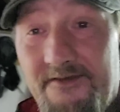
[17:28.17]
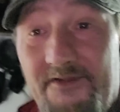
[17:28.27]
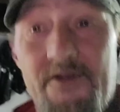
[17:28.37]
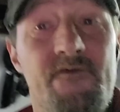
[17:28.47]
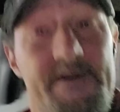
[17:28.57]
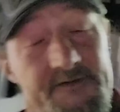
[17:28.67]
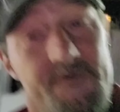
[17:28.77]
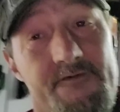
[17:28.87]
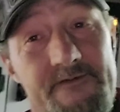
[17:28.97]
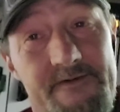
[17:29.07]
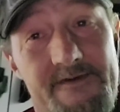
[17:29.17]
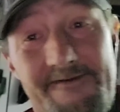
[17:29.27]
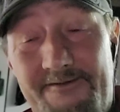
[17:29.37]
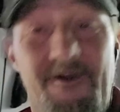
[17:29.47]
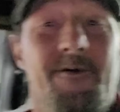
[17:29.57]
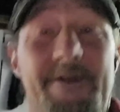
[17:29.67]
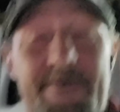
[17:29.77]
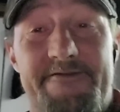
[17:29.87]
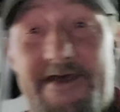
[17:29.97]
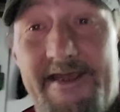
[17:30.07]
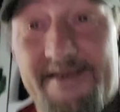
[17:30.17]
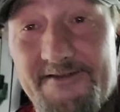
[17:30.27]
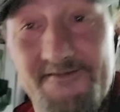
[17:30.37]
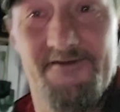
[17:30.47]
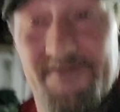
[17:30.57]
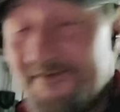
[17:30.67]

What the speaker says: the original growing on tank inside